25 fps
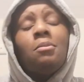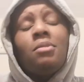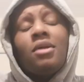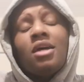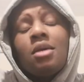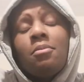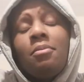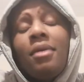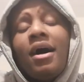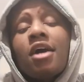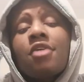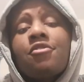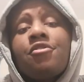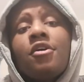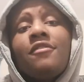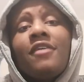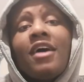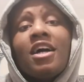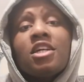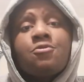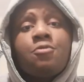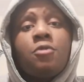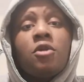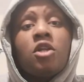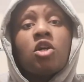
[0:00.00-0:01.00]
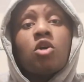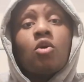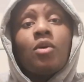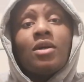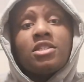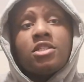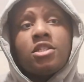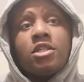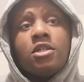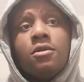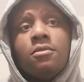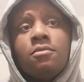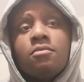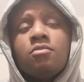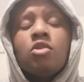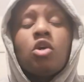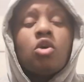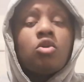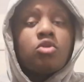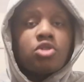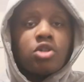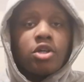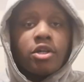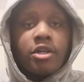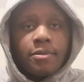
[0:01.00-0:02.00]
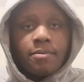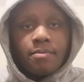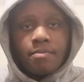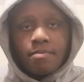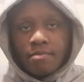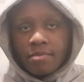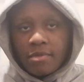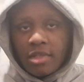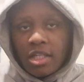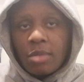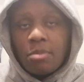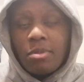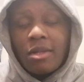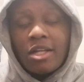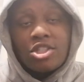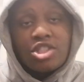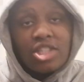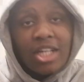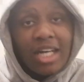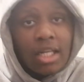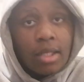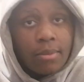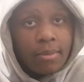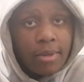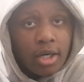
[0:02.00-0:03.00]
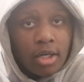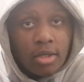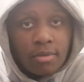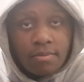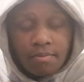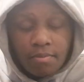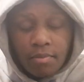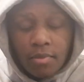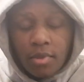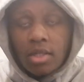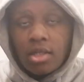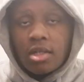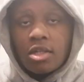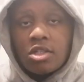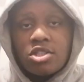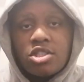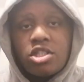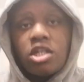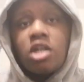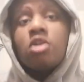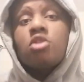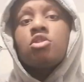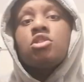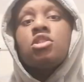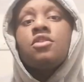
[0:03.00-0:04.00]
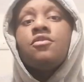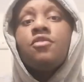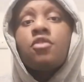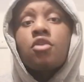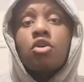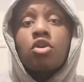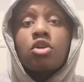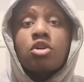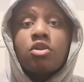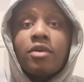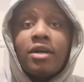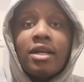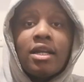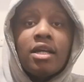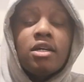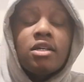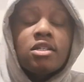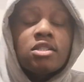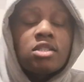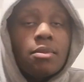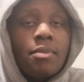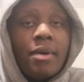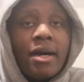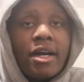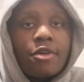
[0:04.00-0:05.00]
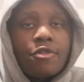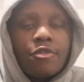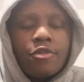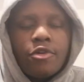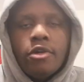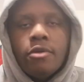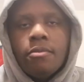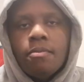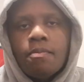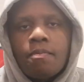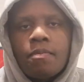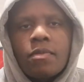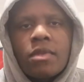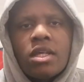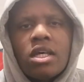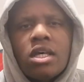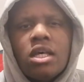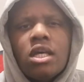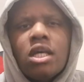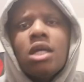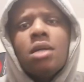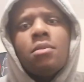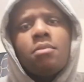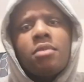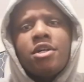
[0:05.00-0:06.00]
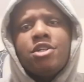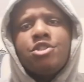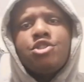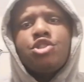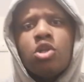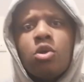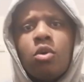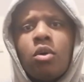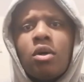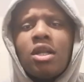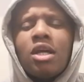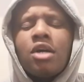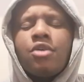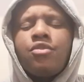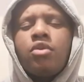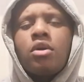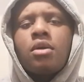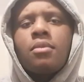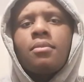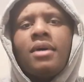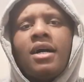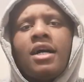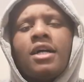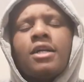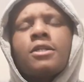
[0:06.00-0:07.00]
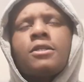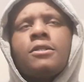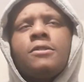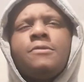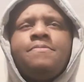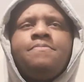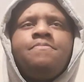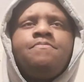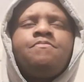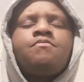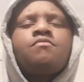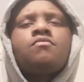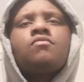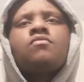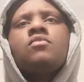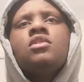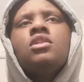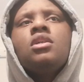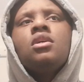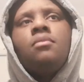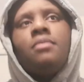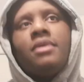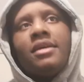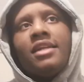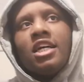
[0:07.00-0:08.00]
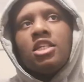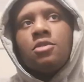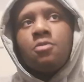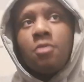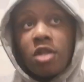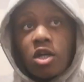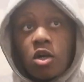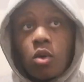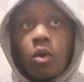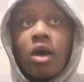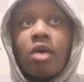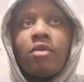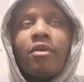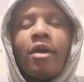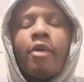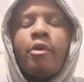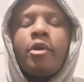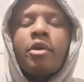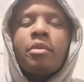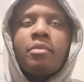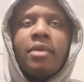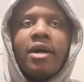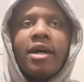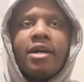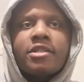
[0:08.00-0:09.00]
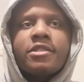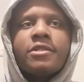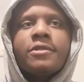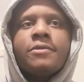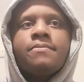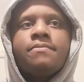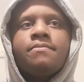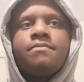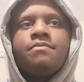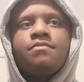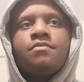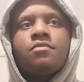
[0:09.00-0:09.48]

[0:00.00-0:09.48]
Played a back three of Aspilicueta. No, sorry. He played Chalobah, Thiago Silva, Cucurella as the back three. Played Chilwell left wing back. Played Aspilicueta right wing back.